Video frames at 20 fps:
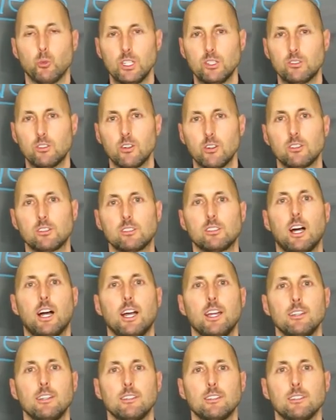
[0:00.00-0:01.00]
research
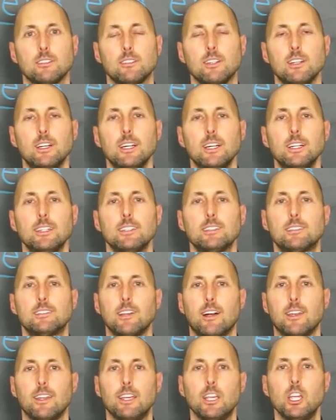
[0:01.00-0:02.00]
scientist
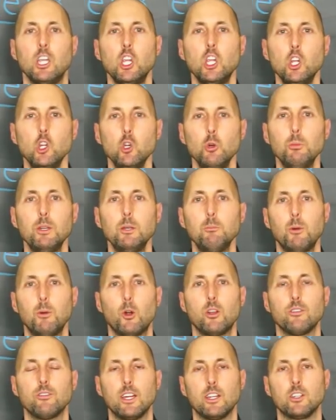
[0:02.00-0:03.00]
studying human
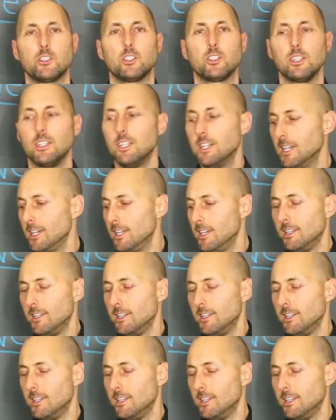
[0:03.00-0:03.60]
motivation.